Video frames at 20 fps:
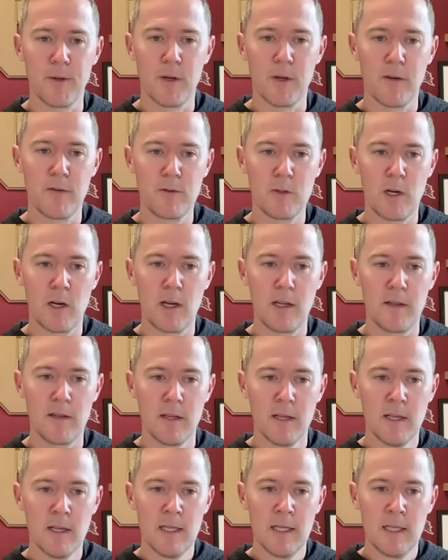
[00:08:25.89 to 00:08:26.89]
You know, I've tried,
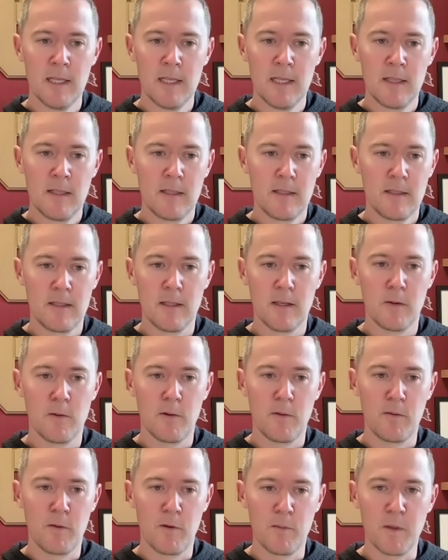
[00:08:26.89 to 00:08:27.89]
you know,
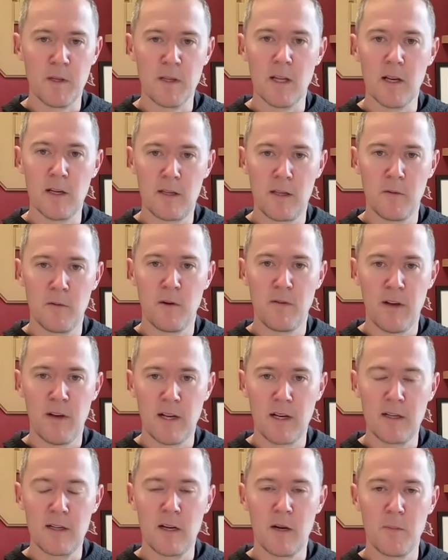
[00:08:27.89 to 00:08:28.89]
we've been lucky and we've
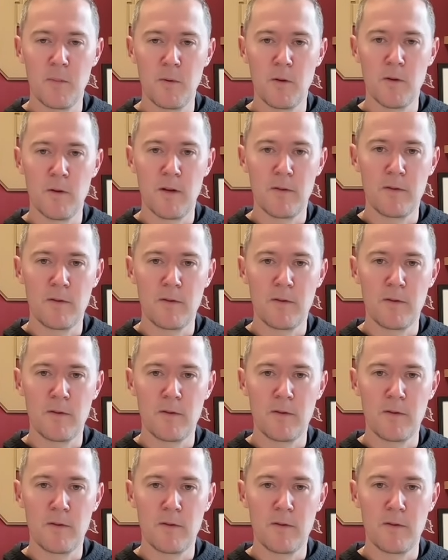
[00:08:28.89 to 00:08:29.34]
had a couple.